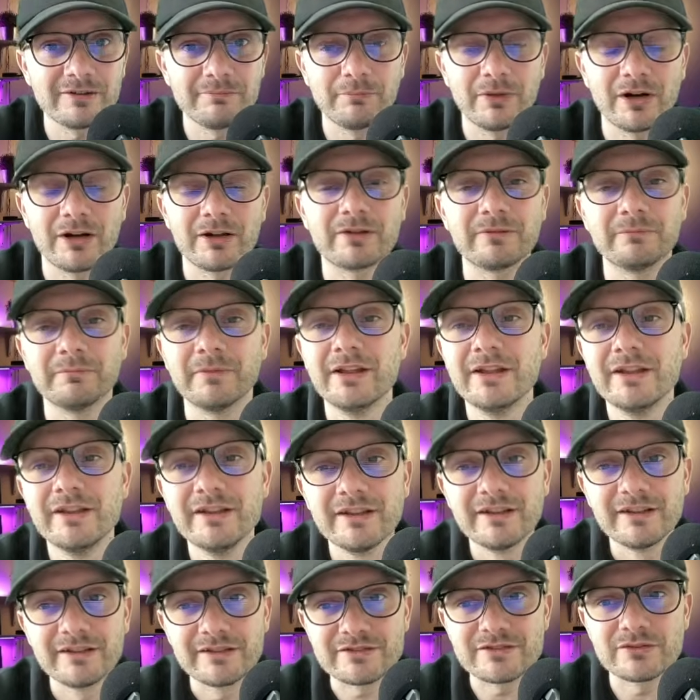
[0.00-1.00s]
bottom.
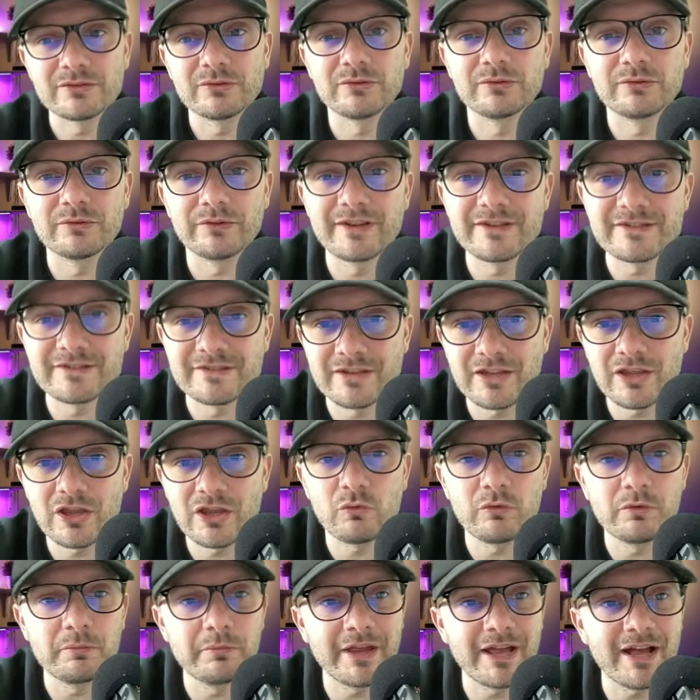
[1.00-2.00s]
So this indicator
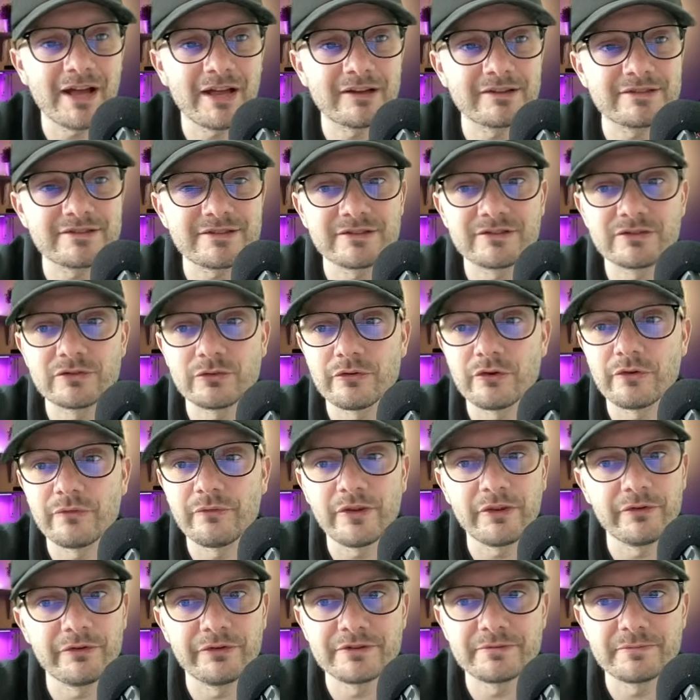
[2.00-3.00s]
will be added into your
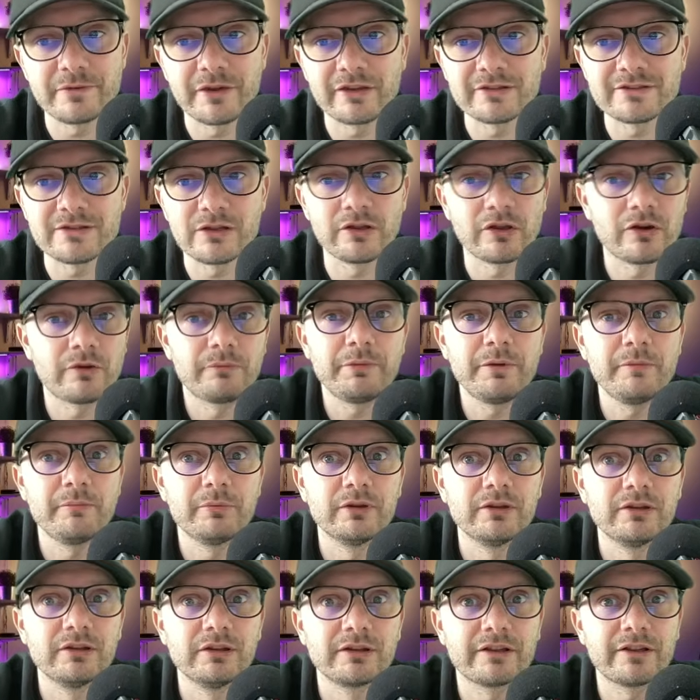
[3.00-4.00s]
favorites because a lot of
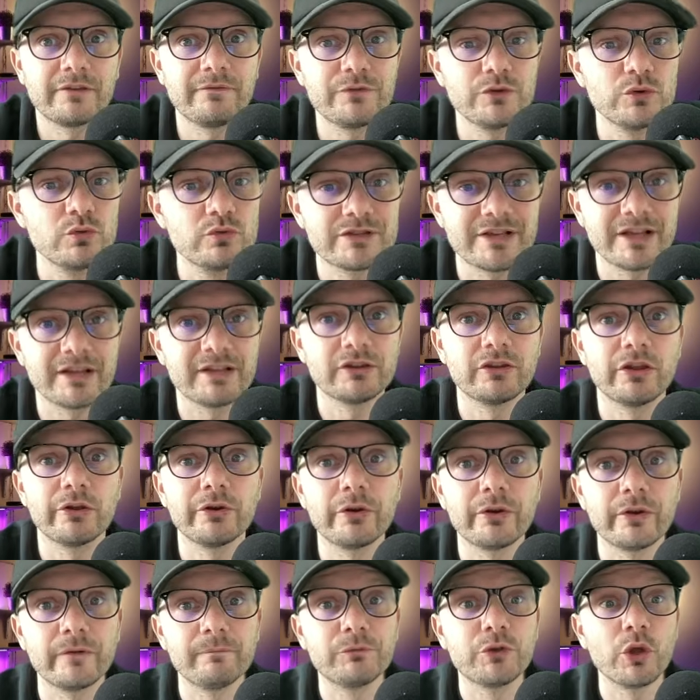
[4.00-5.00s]
people are confused and
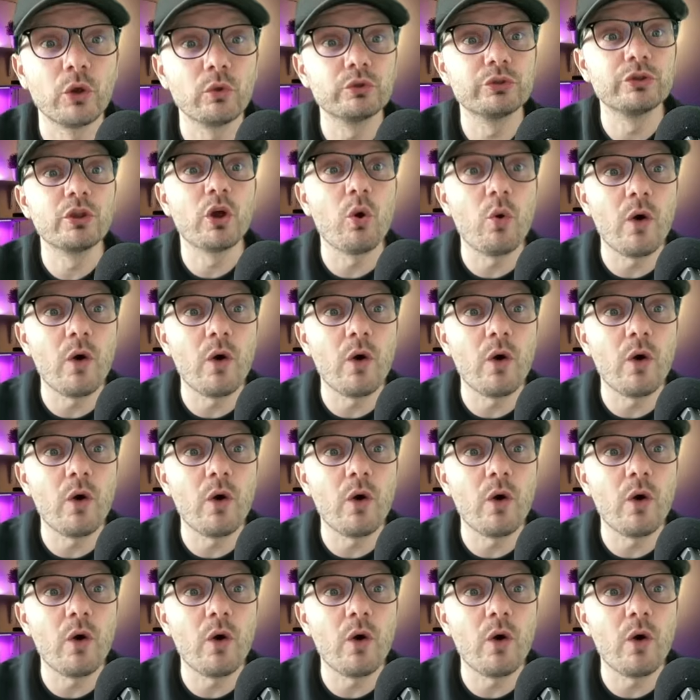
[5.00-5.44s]
don't know